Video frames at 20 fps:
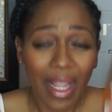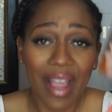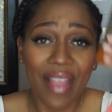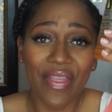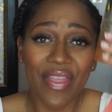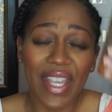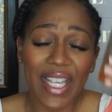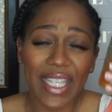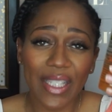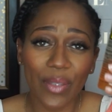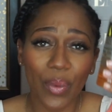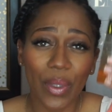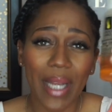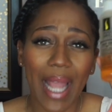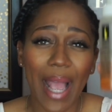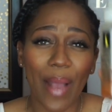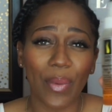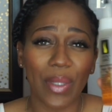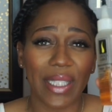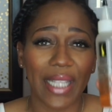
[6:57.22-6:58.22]
This one
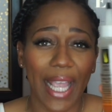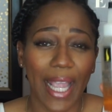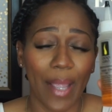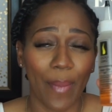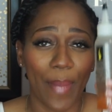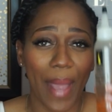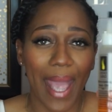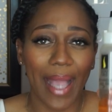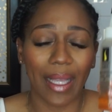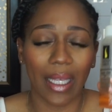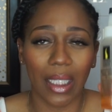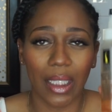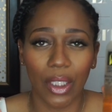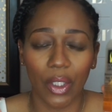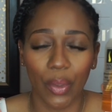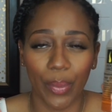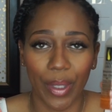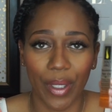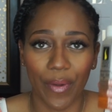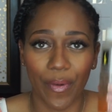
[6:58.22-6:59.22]
I would take back a
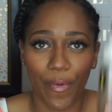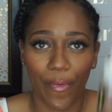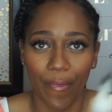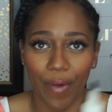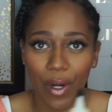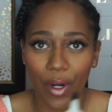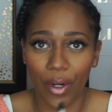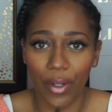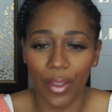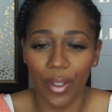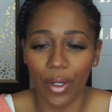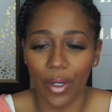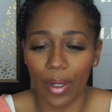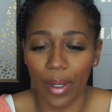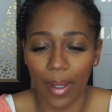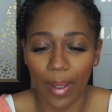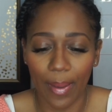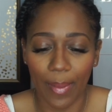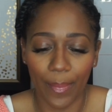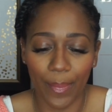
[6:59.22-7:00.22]
little bit further
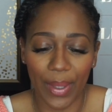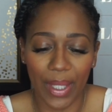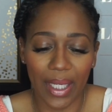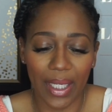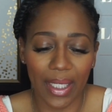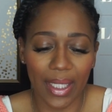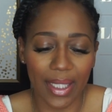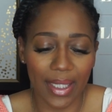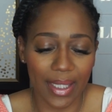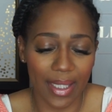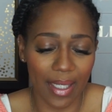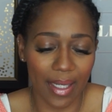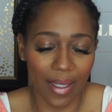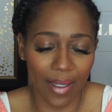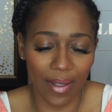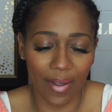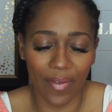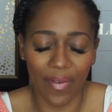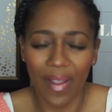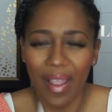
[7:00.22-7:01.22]
because
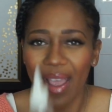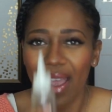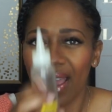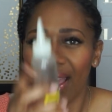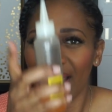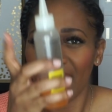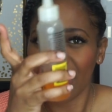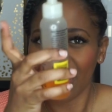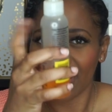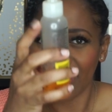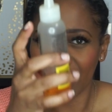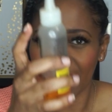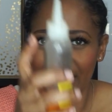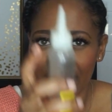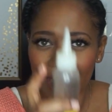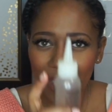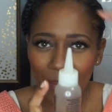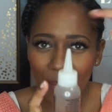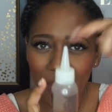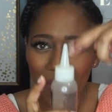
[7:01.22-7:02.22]
of the
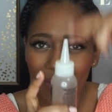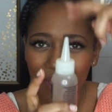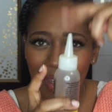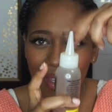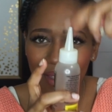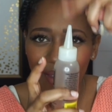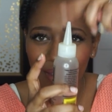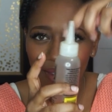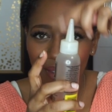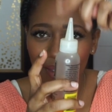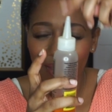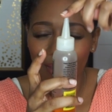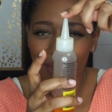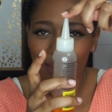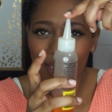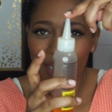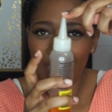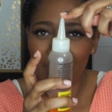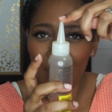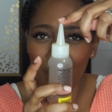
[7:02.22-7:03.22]
tip on
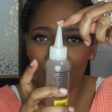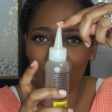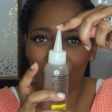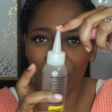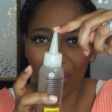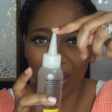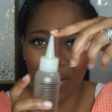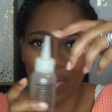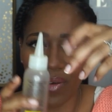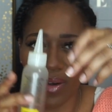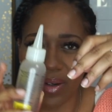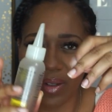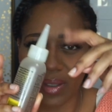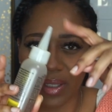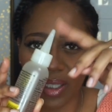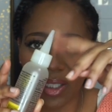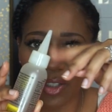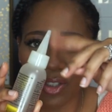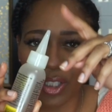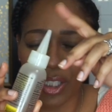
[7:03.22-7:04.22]
the top or whatever,
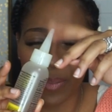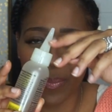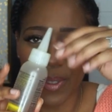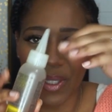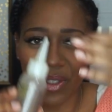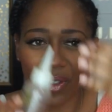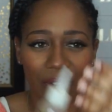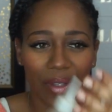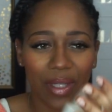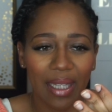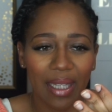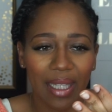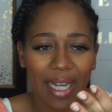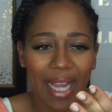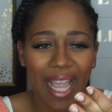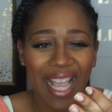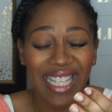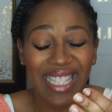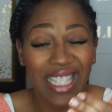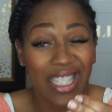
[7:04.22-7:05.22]
the little dispenser that it
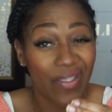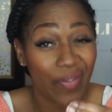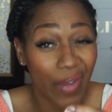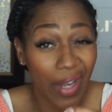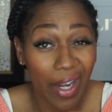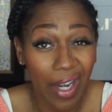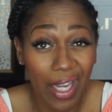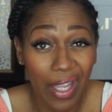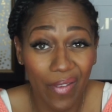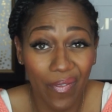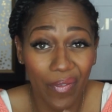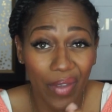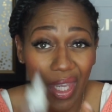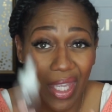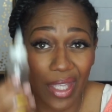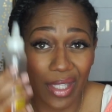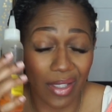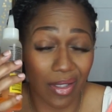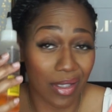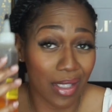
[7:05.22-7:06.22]
has is very
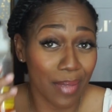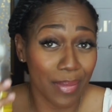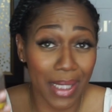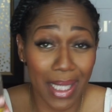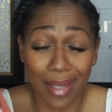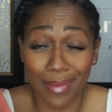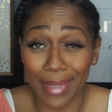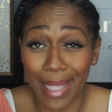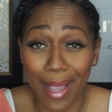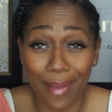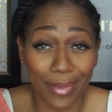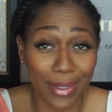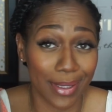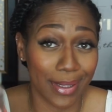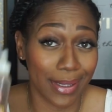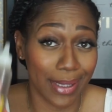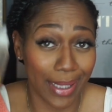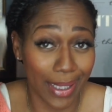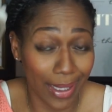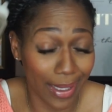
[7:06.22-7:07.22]
convenient. So sometimes I would
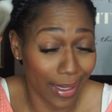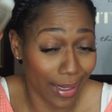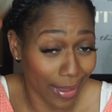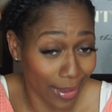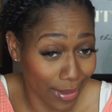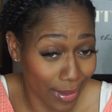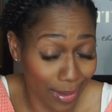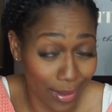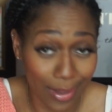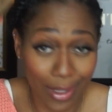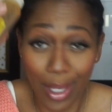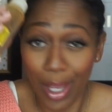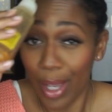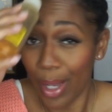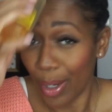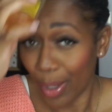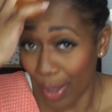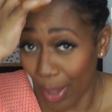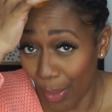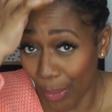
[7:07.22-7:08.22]
just get it and just
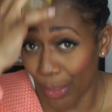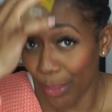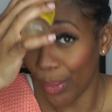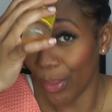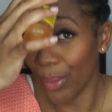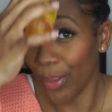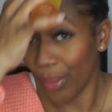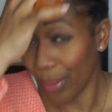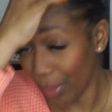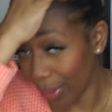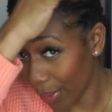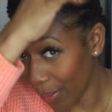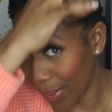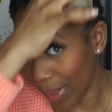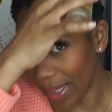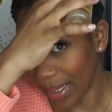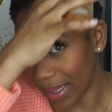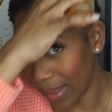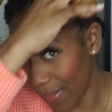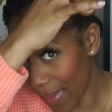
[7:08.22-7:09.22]
go through the
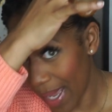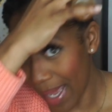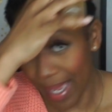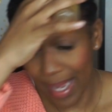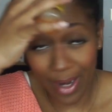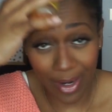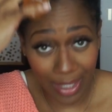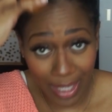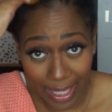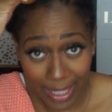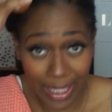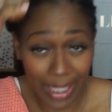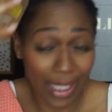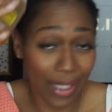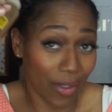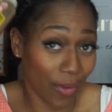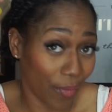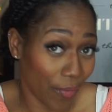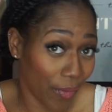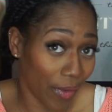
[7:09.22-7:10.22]
rest of my hair like
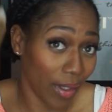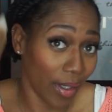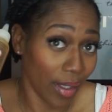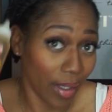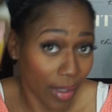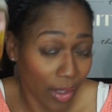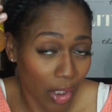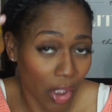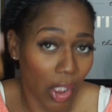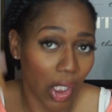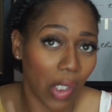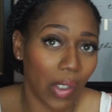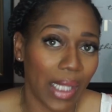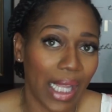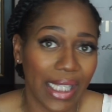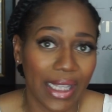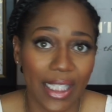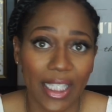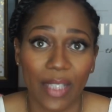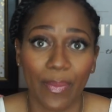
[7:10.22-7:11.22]
in the front, you know,
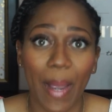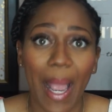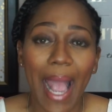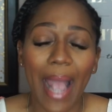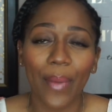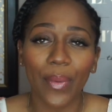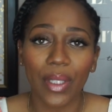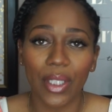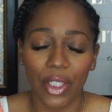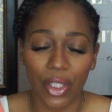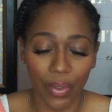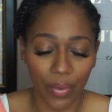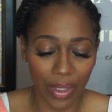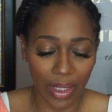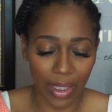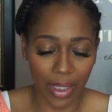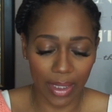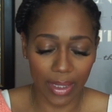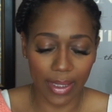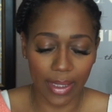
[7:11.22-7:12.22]
like this. But I would do
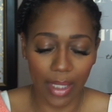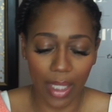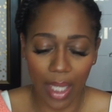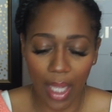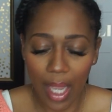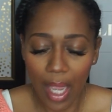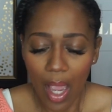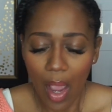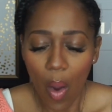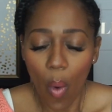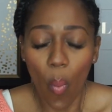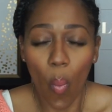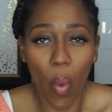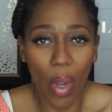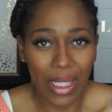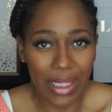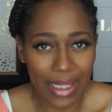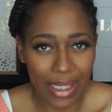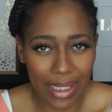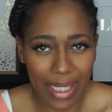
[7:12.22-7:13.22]
this
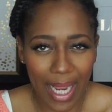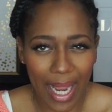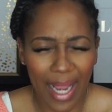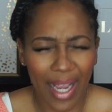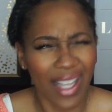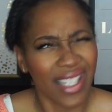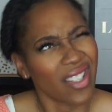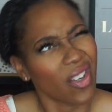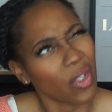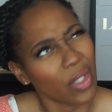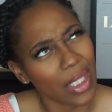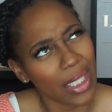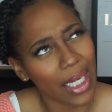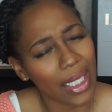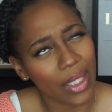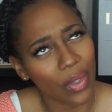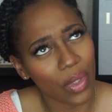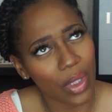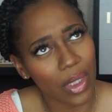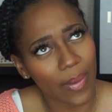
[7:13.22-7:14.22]
once a day. Or did I
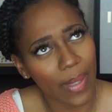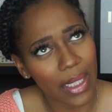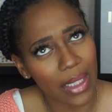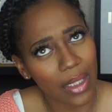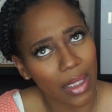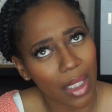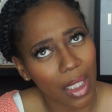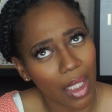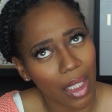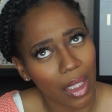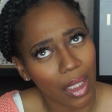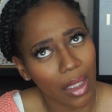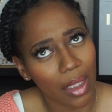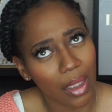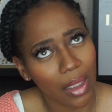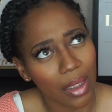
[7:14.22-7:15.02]
do it twice a day?